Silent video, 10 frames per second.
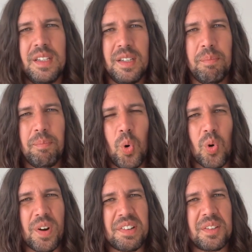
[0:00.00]

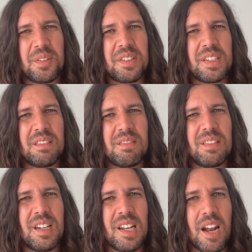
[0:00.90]
more issues in
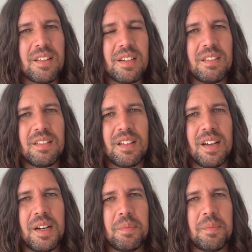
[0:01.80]
London,
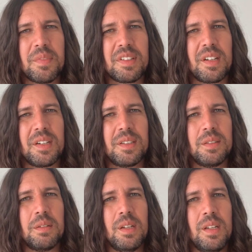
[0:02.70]
so
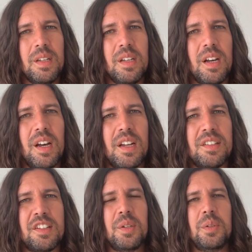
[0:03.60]

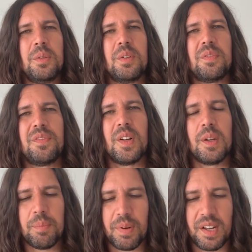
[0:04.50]
2
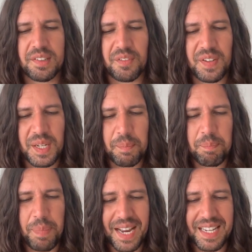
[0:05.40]
Fulham players. I think
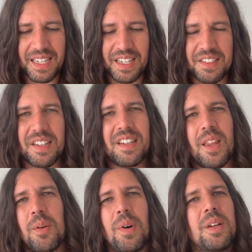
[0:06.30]
Bennett is
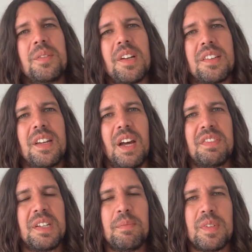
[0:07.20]
another one who doesn't have
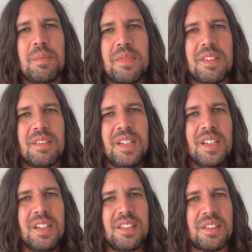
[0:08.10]
symptoms and
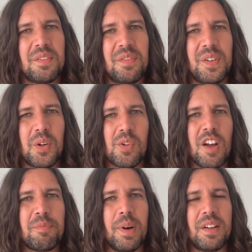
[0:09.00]
doesn't feel
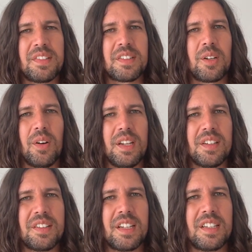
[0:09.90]
rough, but has just gone in and
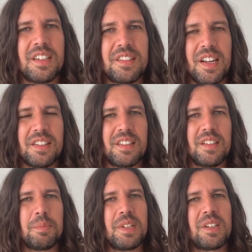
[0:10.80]
taken the test and
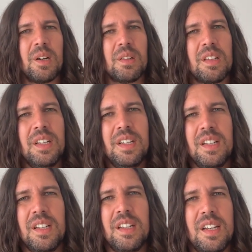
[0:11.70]
has been told
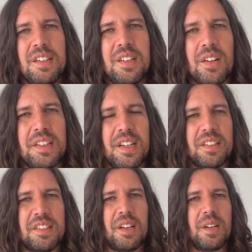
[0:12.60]
he's got it.
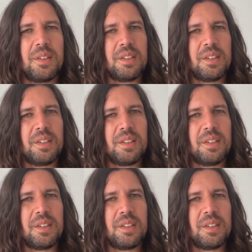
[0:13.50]
So